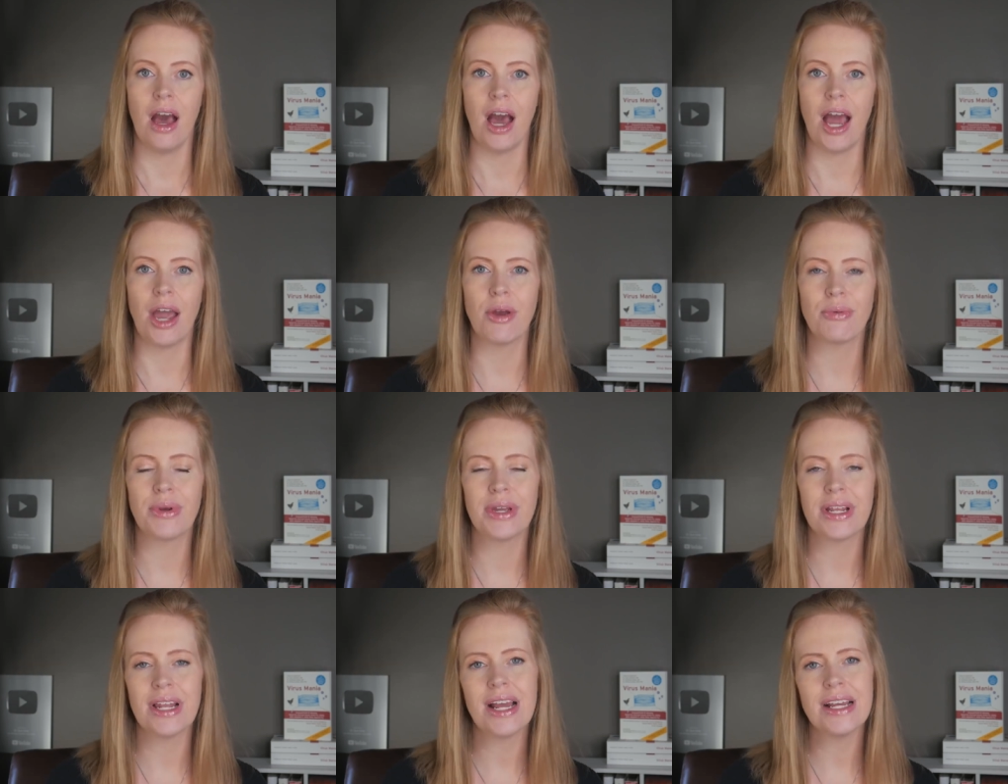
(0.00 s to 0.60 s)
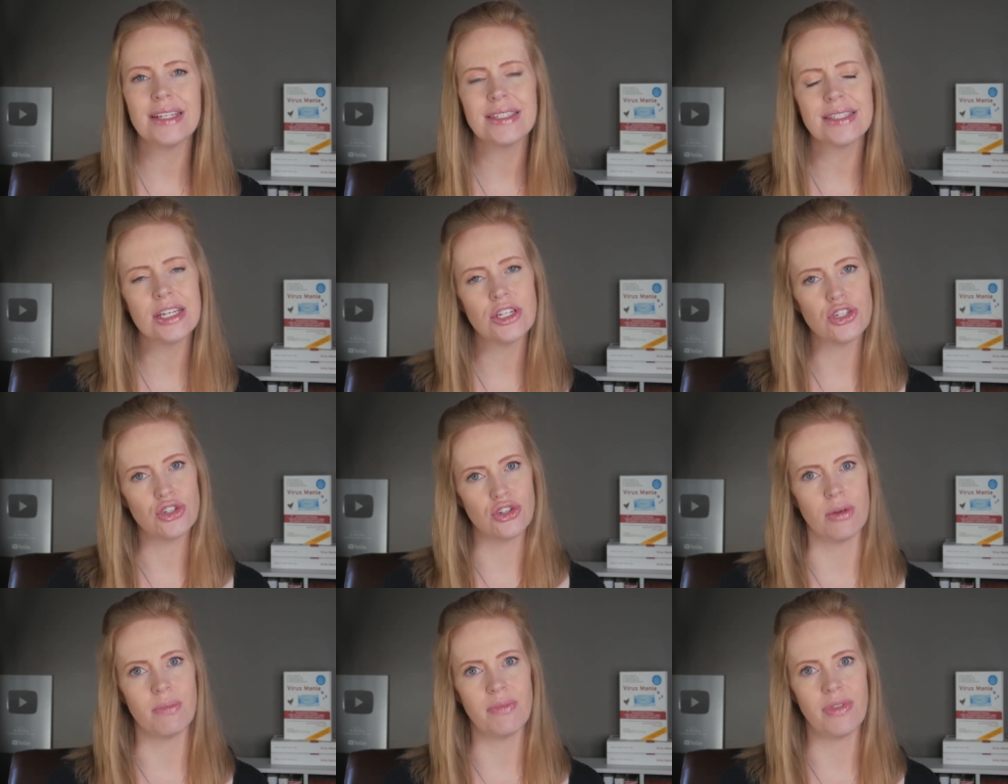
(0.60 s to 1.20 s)
I realised
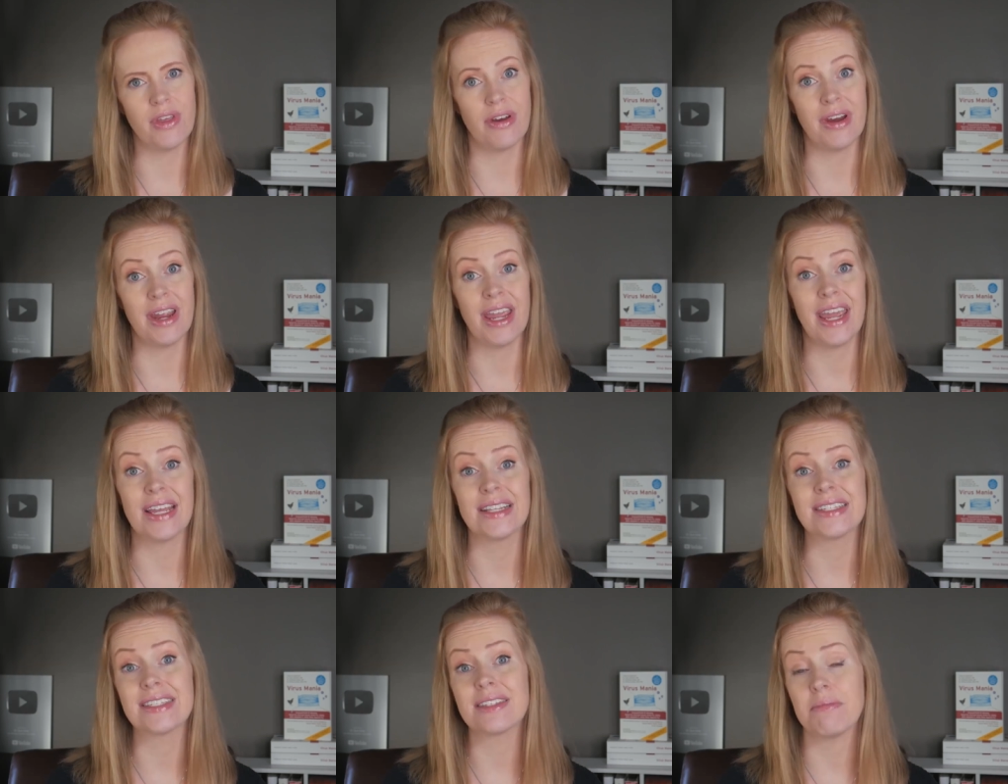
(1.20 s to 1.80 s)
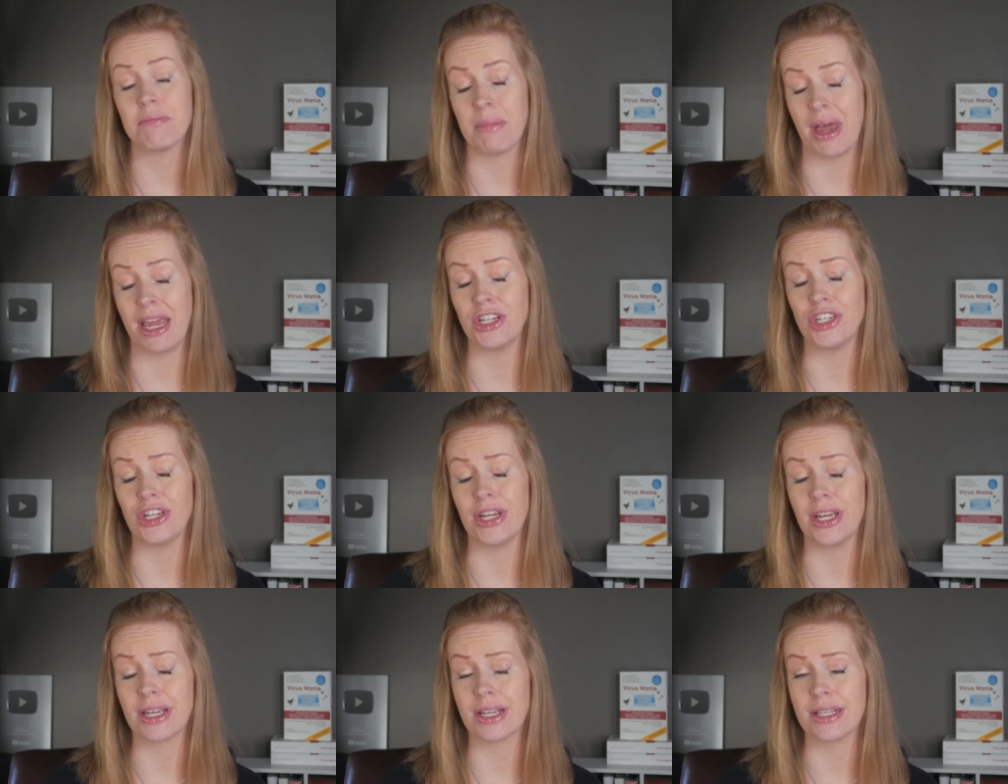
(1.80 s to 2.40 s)
that germ theory had some
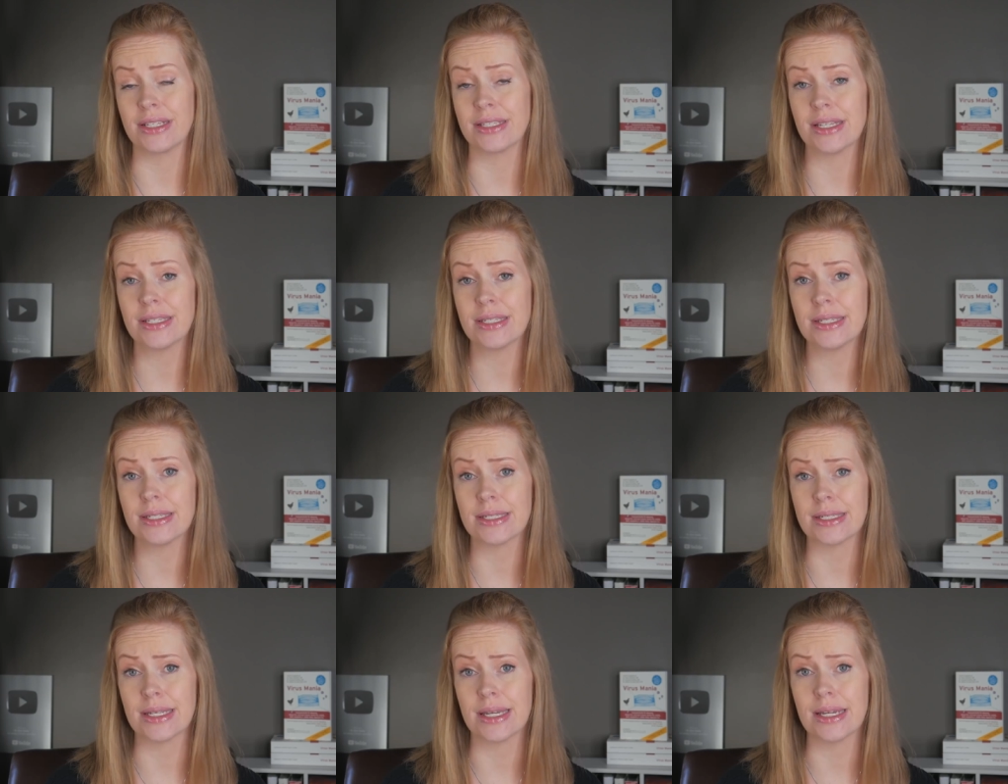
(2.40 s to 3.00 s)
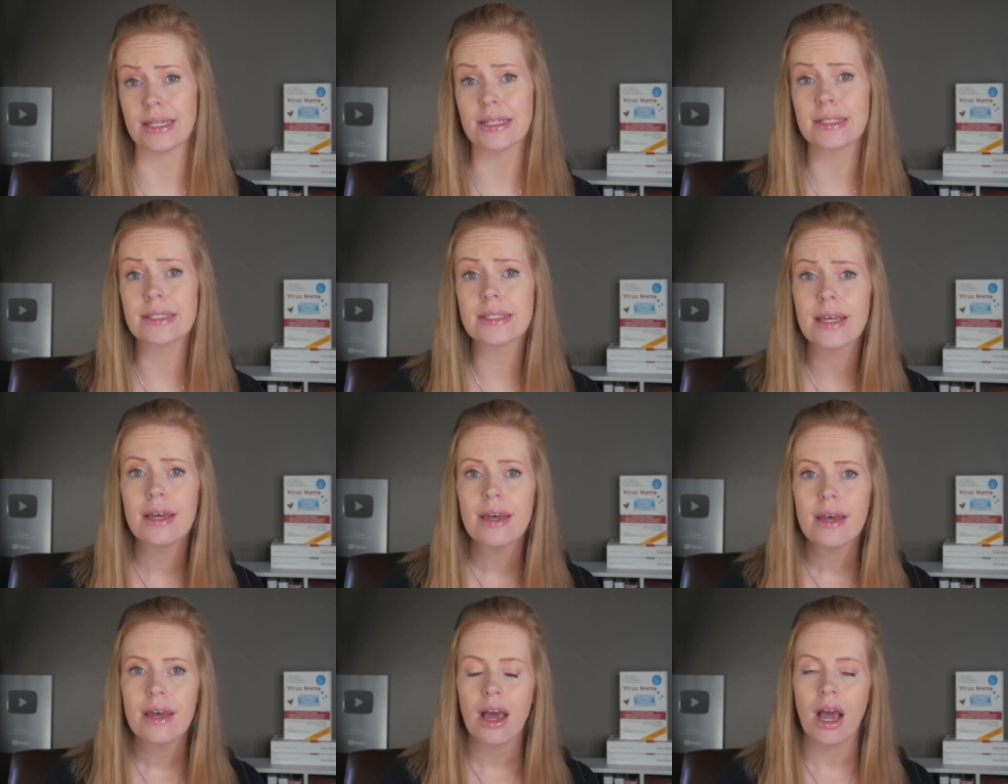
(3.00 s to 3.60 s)
major inconsistencies.